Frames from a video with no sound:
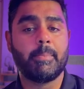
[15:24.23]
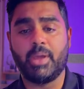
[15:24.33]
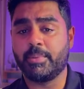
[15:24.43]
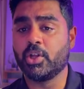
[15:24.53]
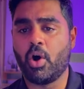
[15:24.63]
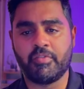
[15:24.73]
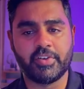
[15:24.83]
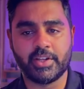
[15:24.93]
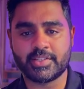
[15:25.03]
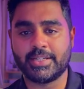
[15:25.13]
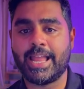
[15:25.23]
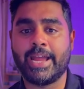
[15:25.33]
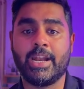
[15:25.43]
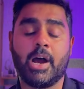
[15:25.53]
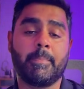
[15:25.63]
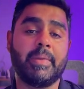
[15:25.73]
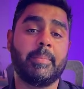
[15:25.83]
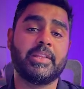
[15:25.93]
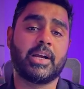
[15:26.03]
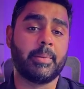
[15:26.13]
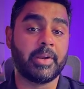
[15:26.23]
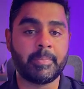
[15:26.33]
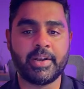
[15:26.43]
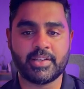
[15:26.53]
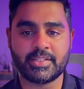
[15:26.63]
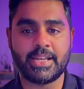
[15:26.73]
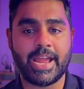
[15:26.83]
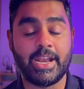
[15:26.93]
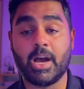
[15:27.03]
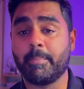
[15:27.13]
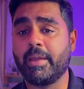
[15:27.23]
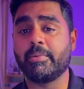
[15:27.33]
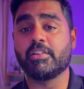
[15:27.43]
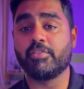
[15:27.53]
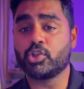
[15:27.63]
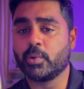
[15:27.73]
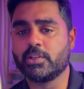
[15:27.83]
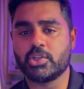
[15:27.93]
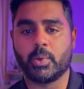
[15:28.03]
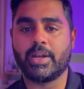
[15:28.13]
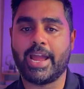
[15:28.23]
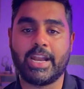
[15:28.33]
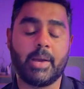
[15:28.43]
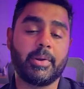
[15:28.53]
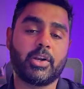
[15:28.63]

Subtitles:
Maybe the offer doesn't line up, maybe the commitment doesn't line up, maybe the visuals don't line up.